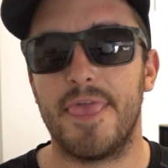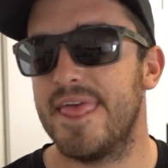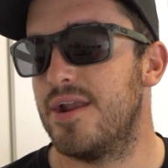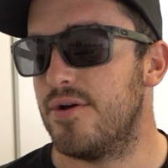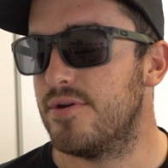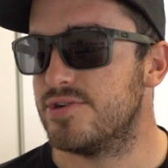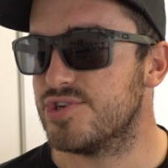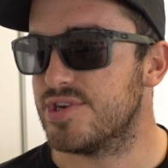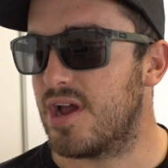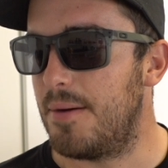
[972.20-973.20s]
you know,
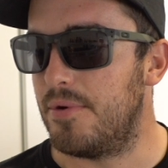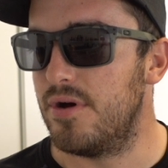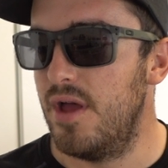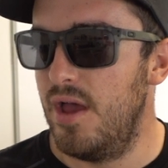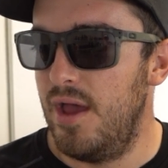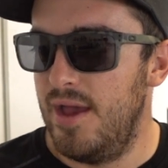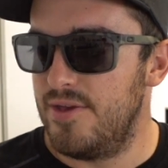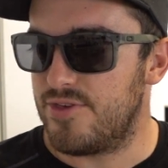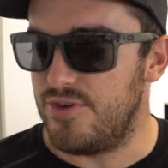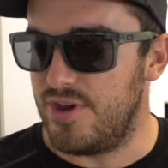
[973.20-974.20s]
just a couple.
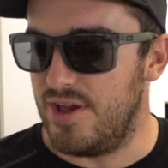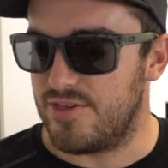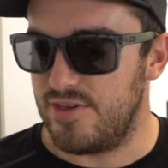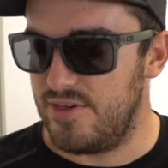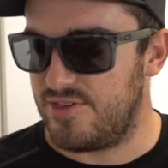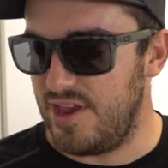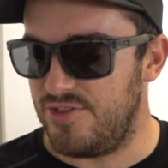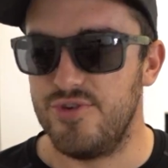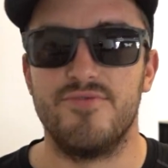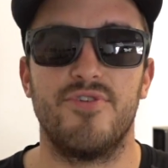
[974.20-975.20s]
So you guys stay
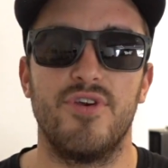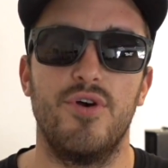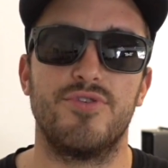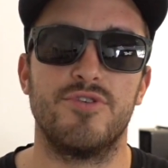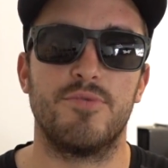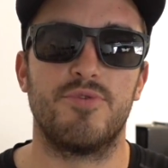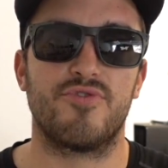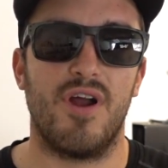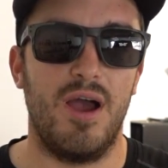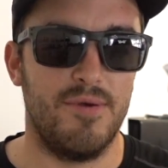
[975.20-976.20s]
tuned for those and
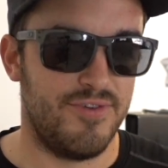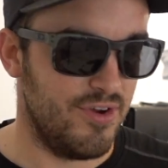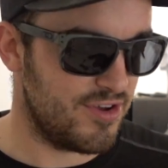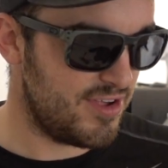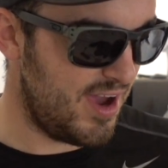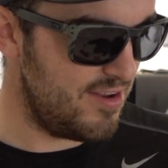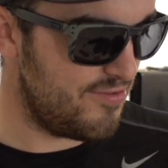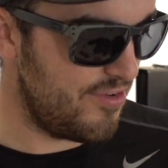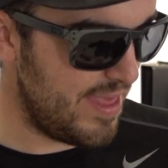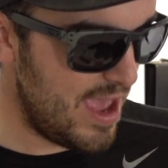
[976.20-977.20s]
subscribe if you're excited
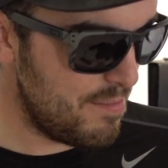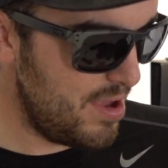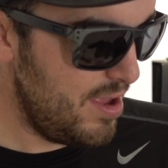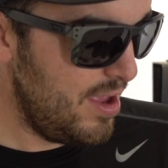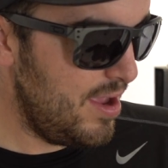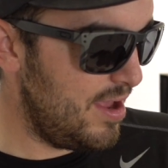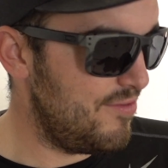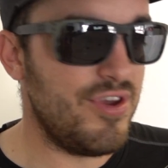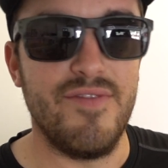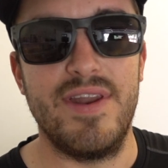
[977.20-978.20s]
for them. And
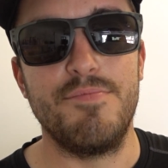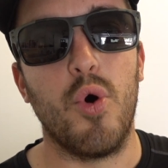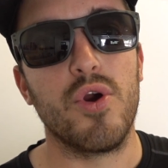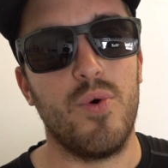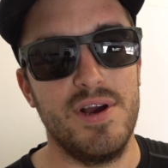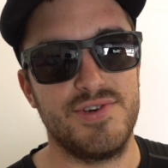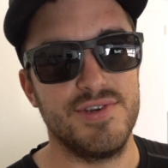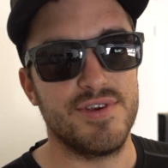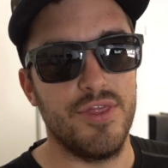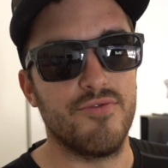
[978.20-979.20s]
if you have any more
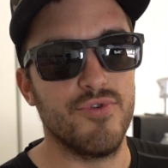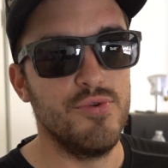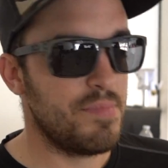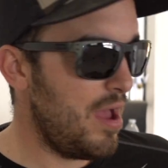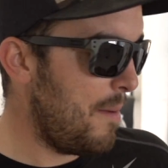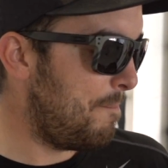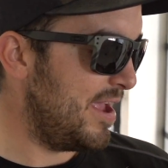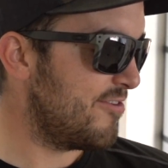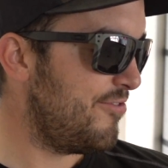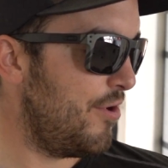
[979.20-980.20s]
questions on the Rupe
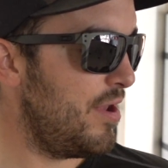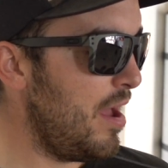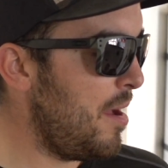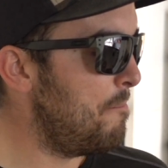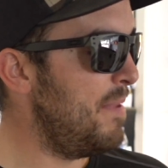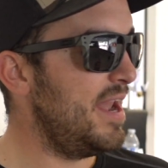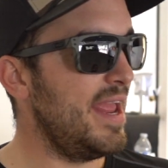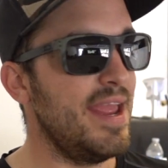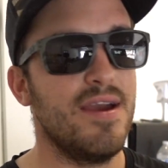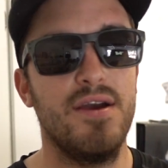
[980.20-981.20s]
Bigfoot
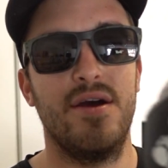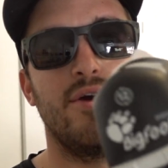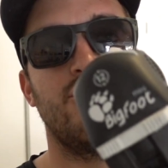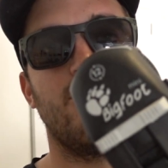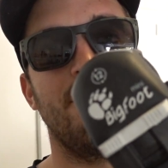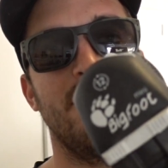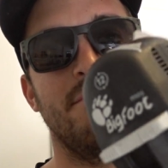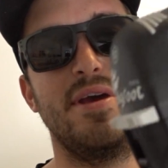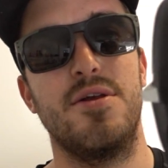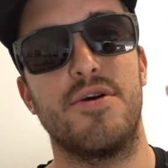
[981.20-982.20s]
Mini
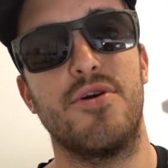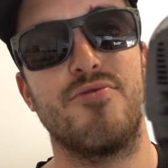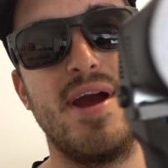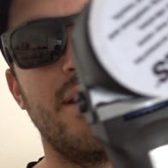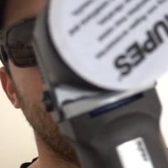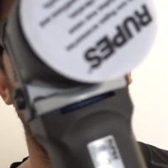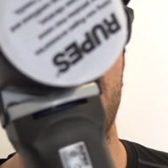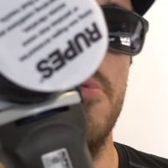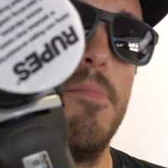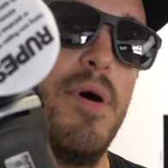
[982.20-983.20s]
12mm random
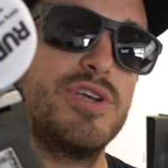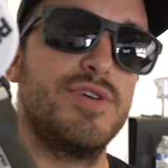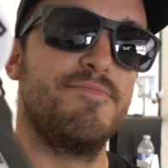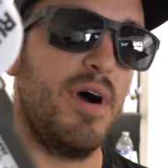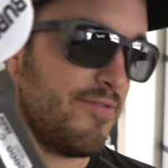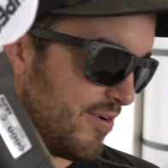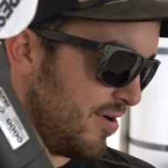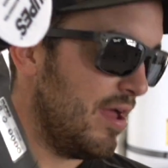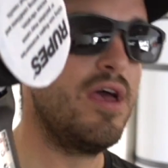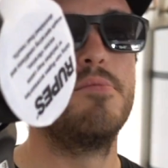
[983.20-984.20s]
orderable buffer,
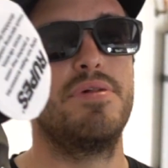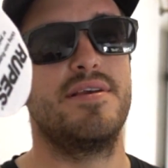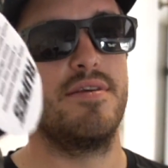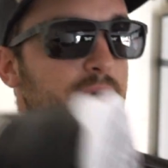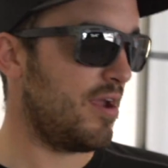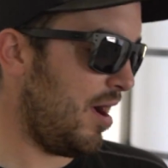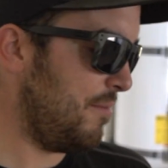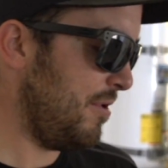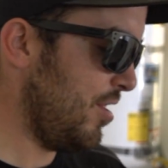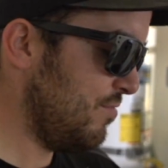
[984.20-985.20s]
please leave me a comment
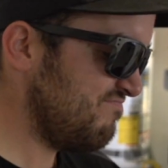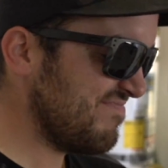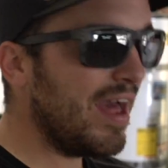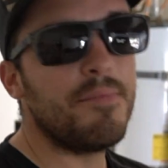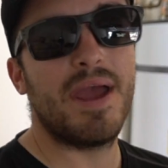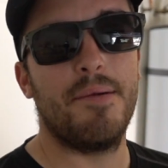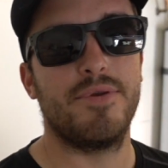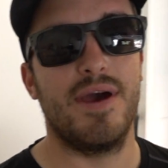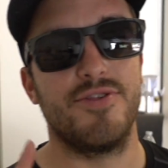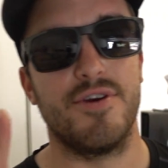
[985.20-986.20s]
below and I'll be happy
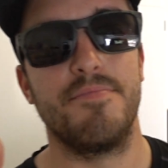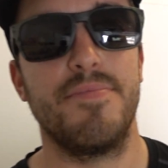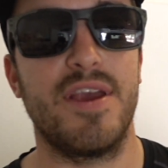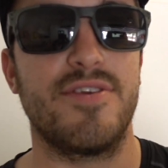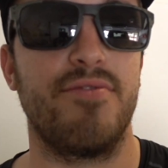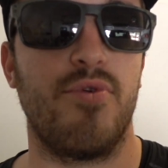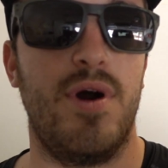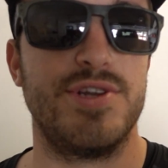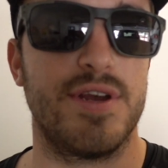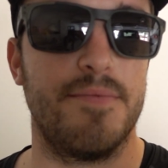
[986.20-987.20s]
to answer. Thanks again for
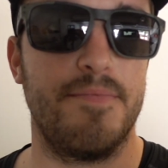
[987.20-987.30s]
watching.